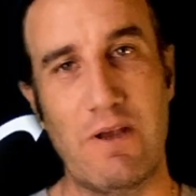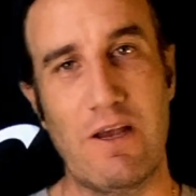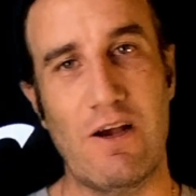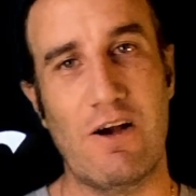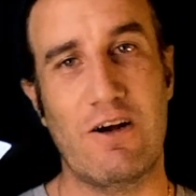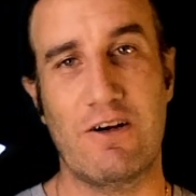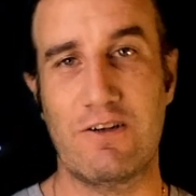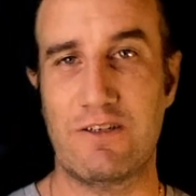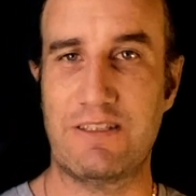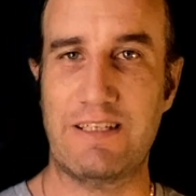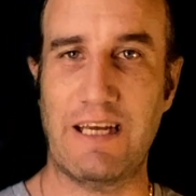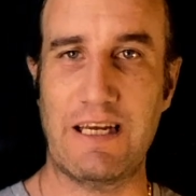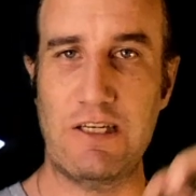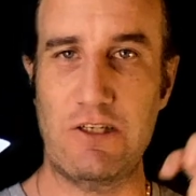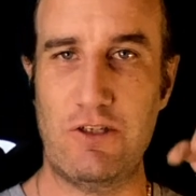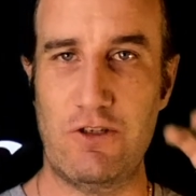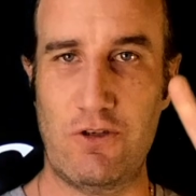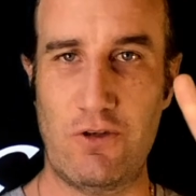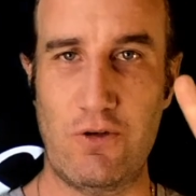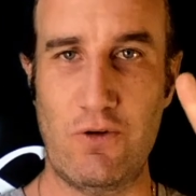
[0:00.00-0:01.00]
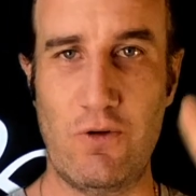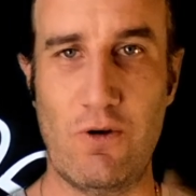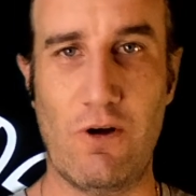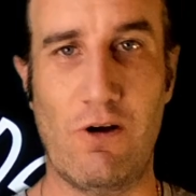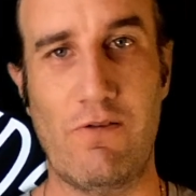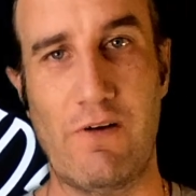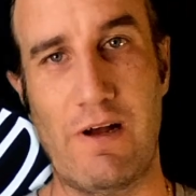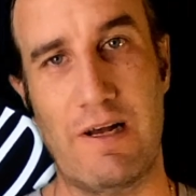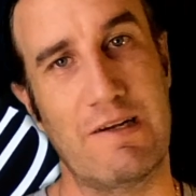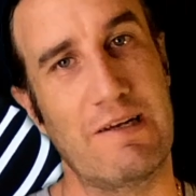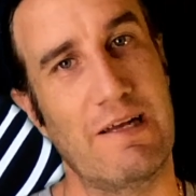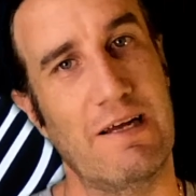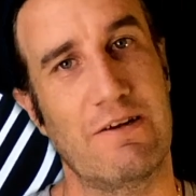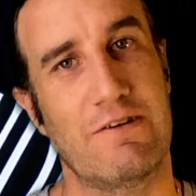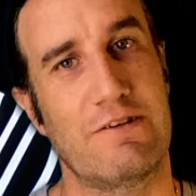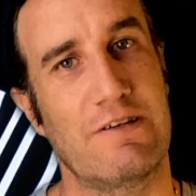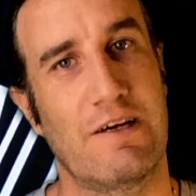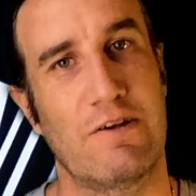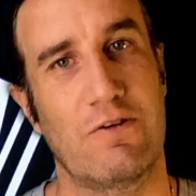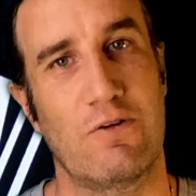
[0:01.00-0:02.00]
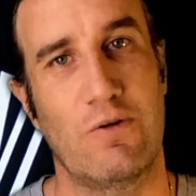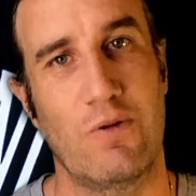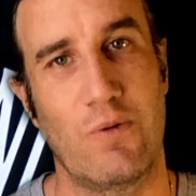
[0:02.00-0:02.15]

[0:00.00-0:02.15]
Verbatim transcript: We are on day two of our countdown